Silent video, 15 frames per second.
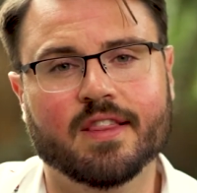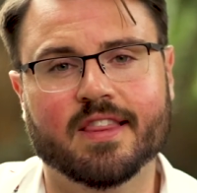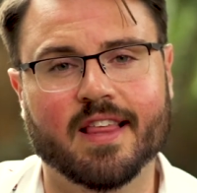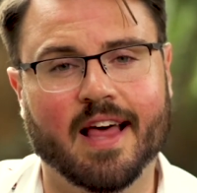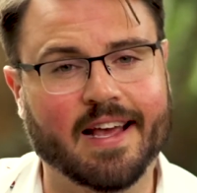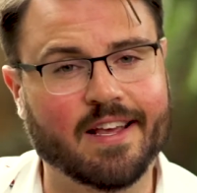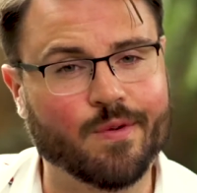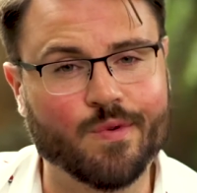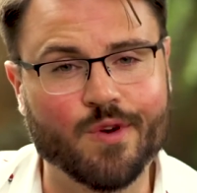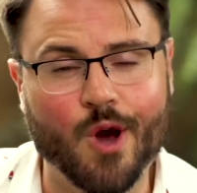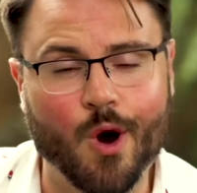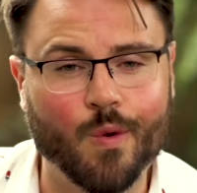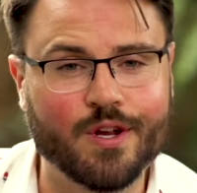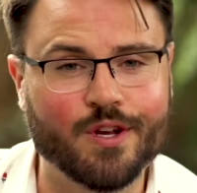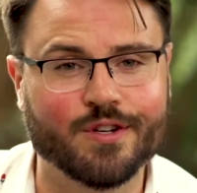like you
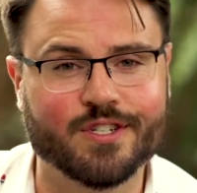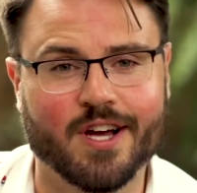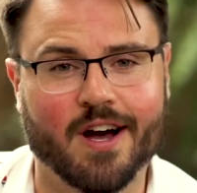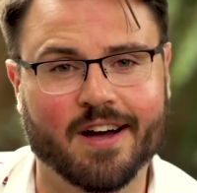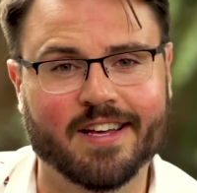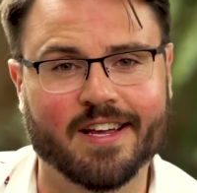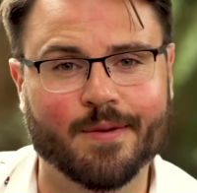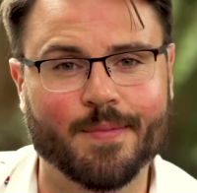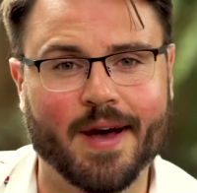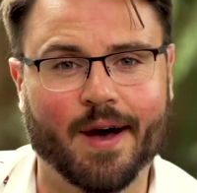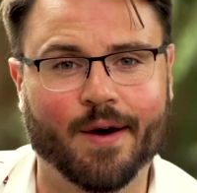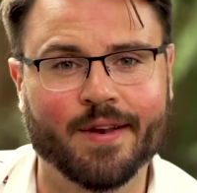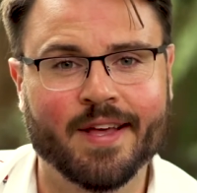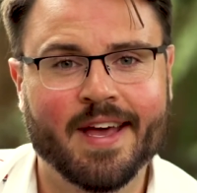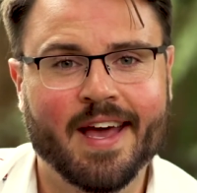know what you're talking
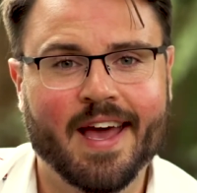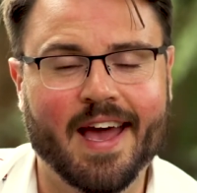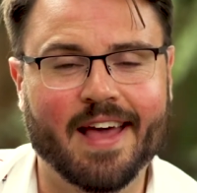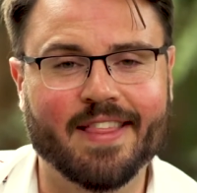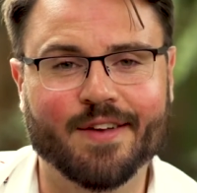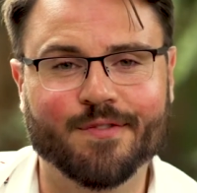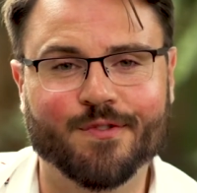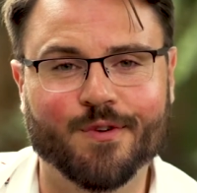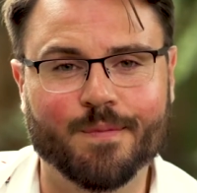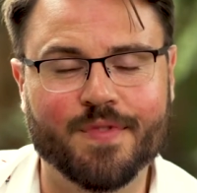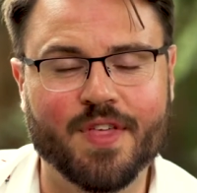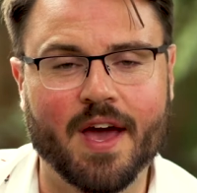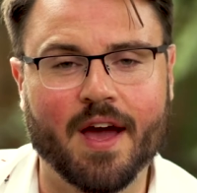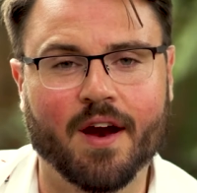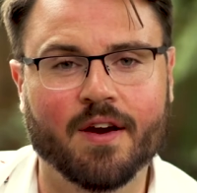about, and then from
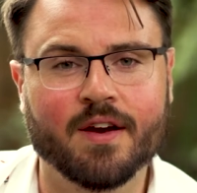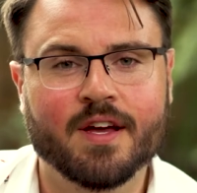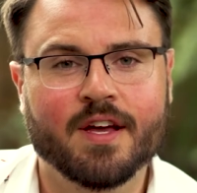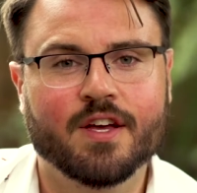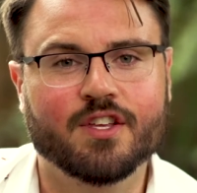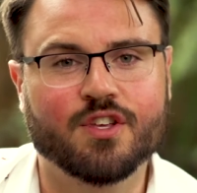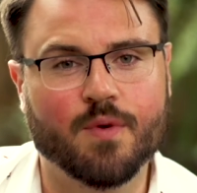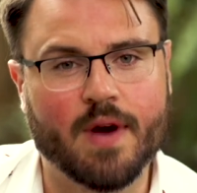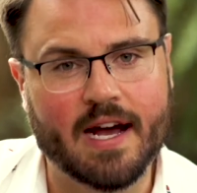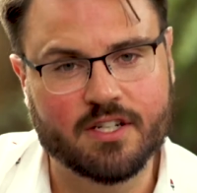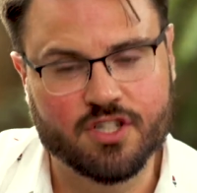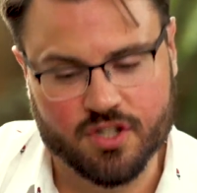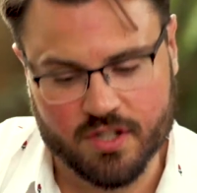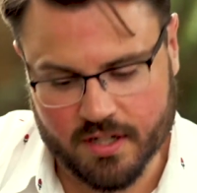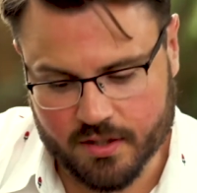there you
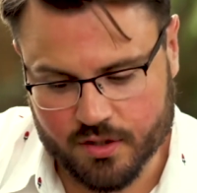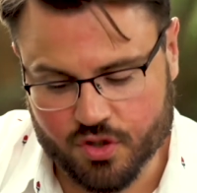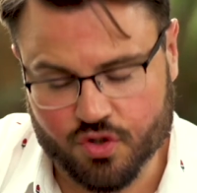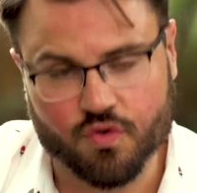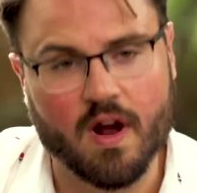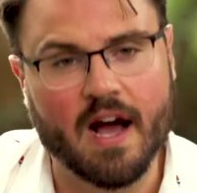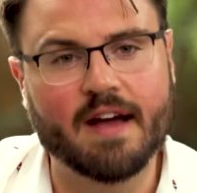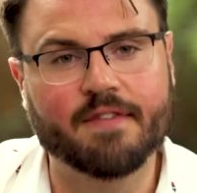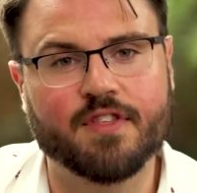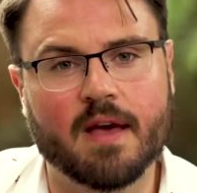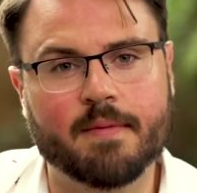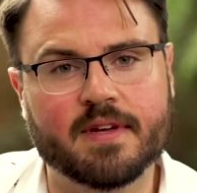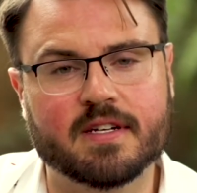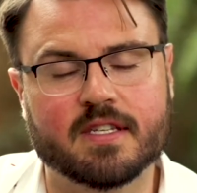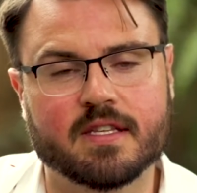actually drive
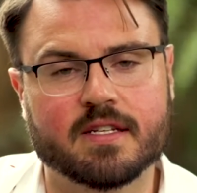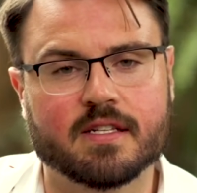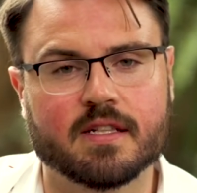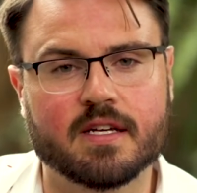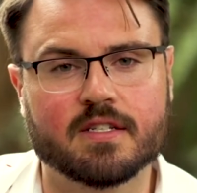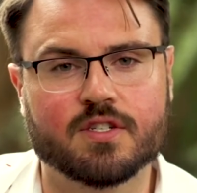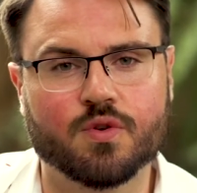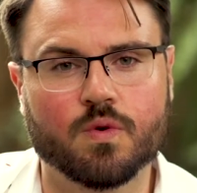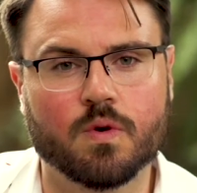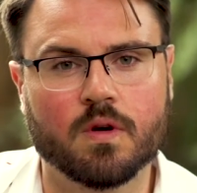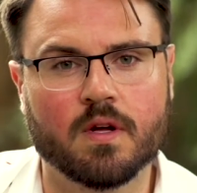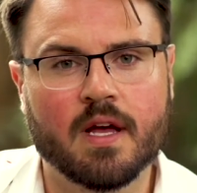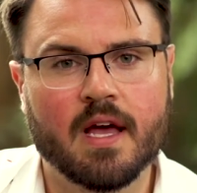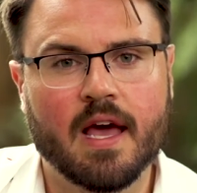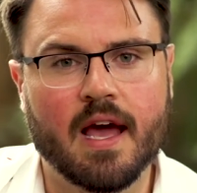them into this lead
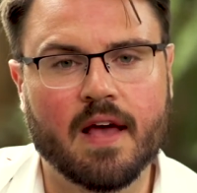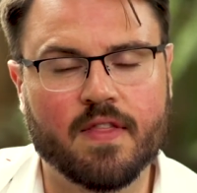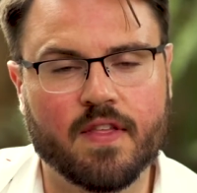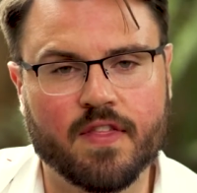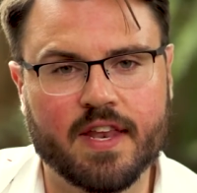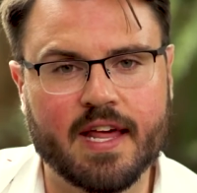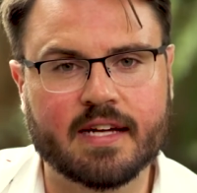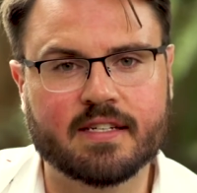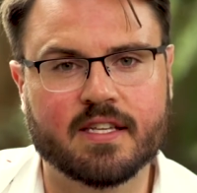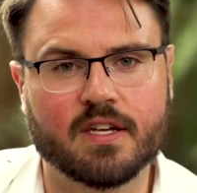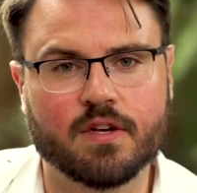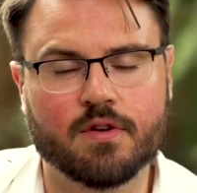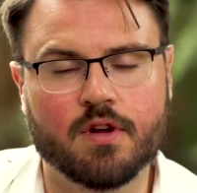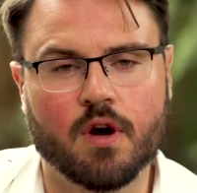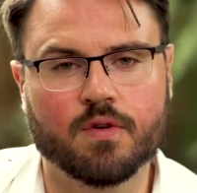tool, and then the next thing
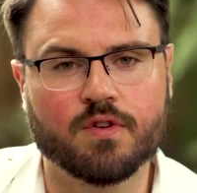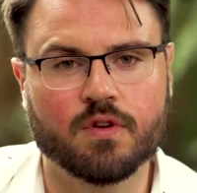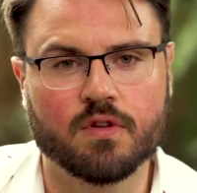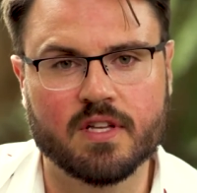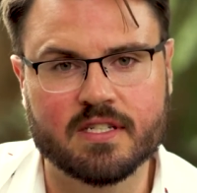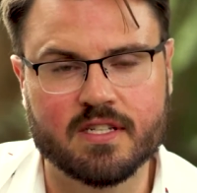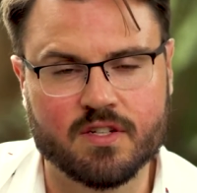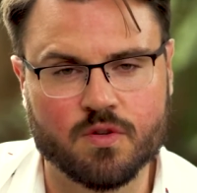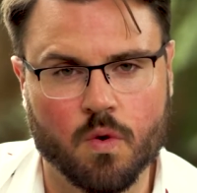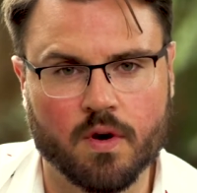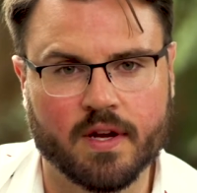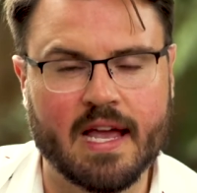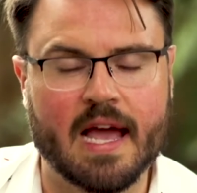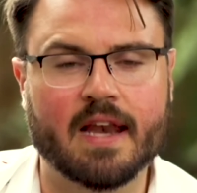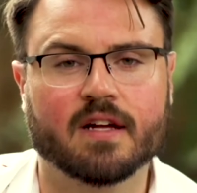you know, your list is
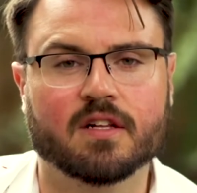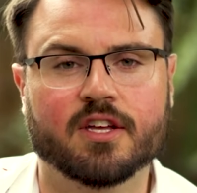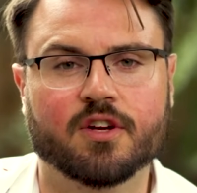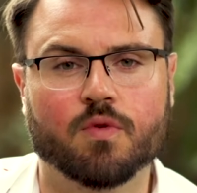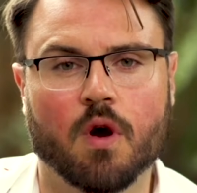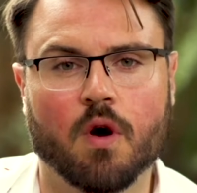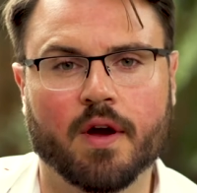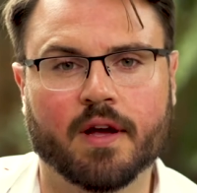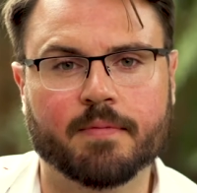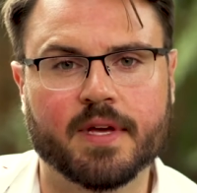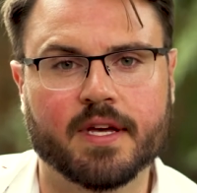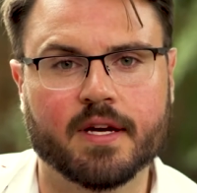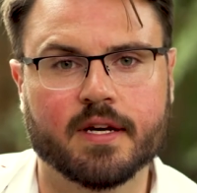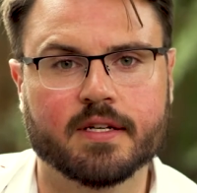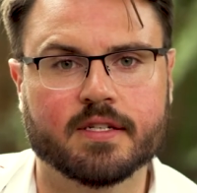organically growing
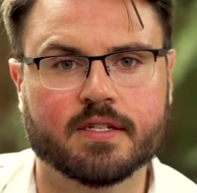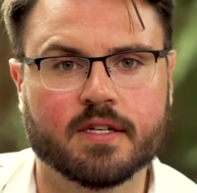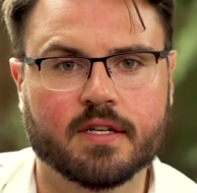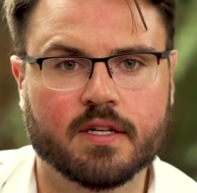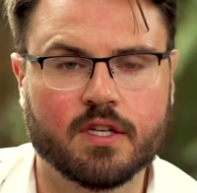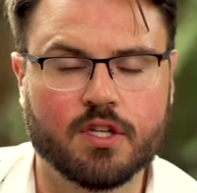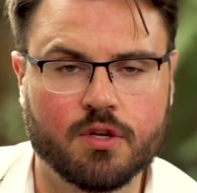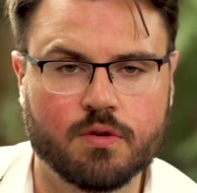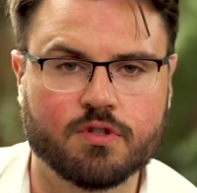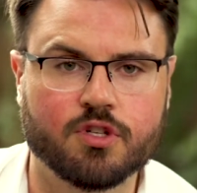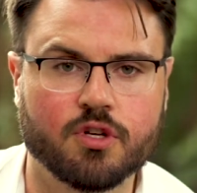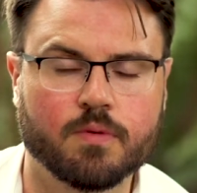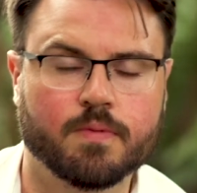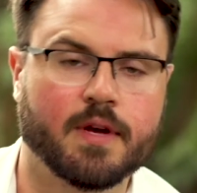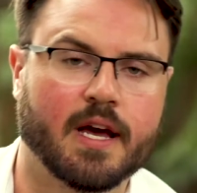because
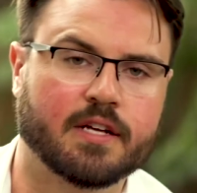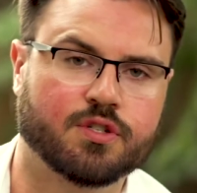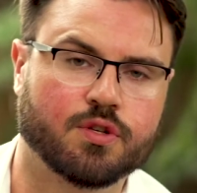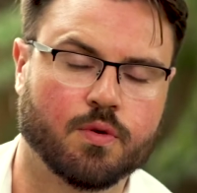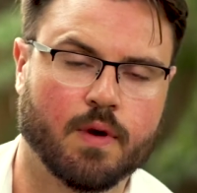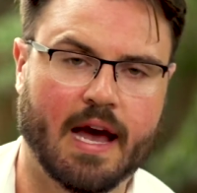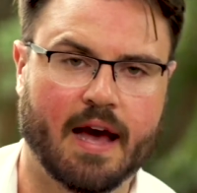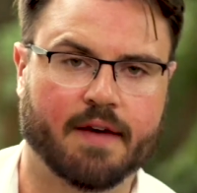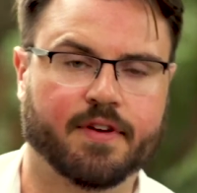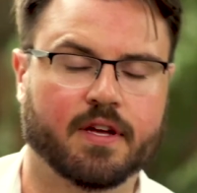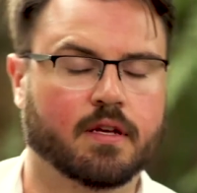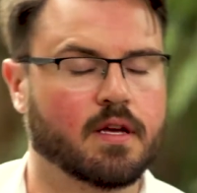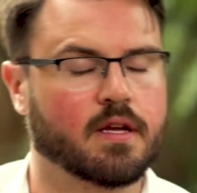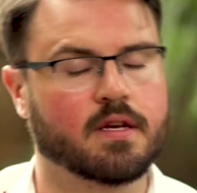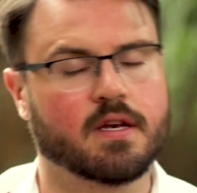YouTube, as you have
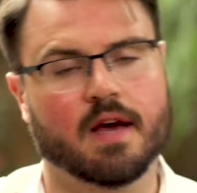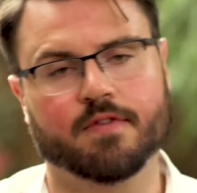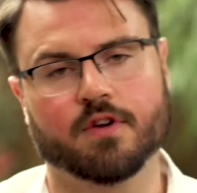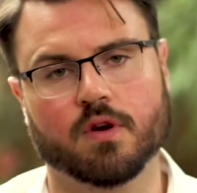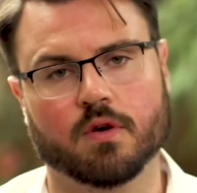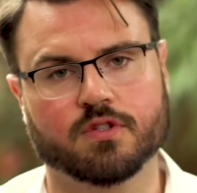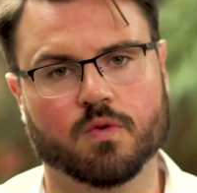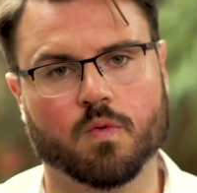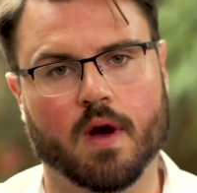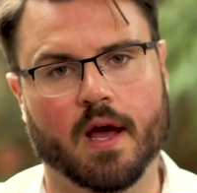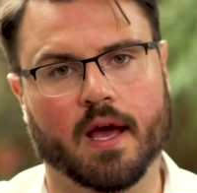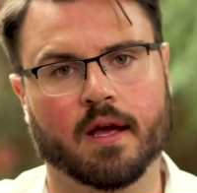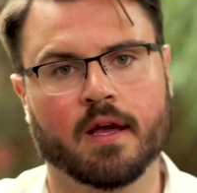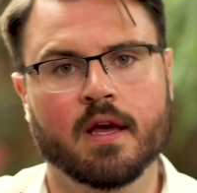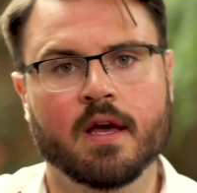it, it never goes away.